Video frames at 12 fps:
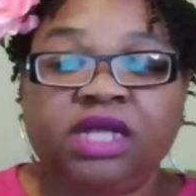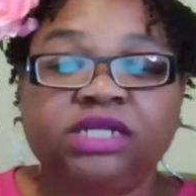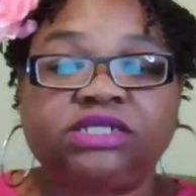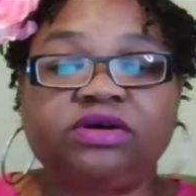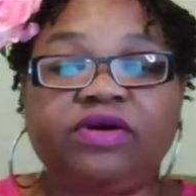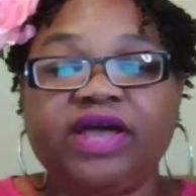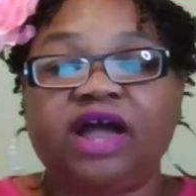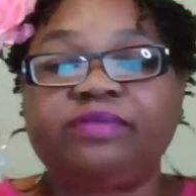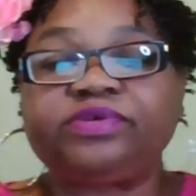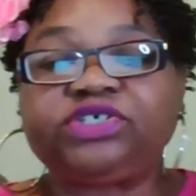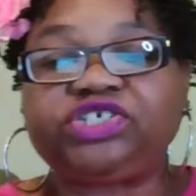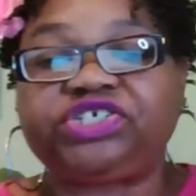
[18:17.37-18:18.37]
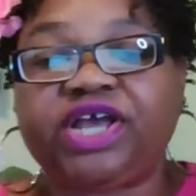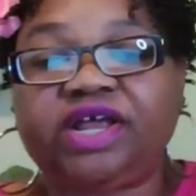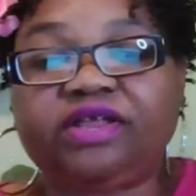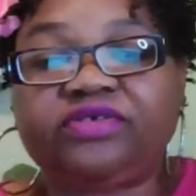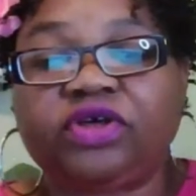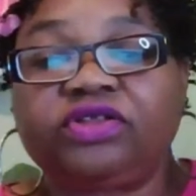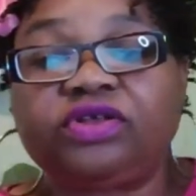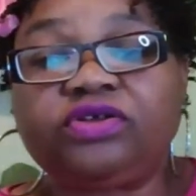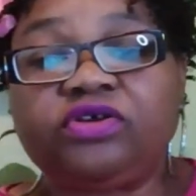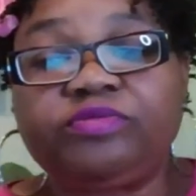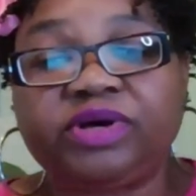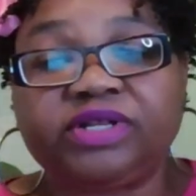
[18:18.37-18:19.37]
Tori, I appreciate it. So the
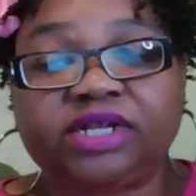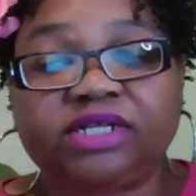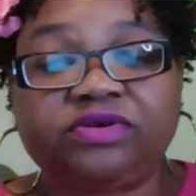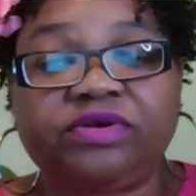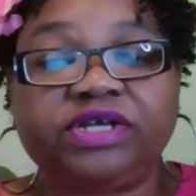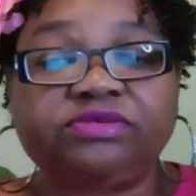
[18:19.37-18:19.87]
new book that Tori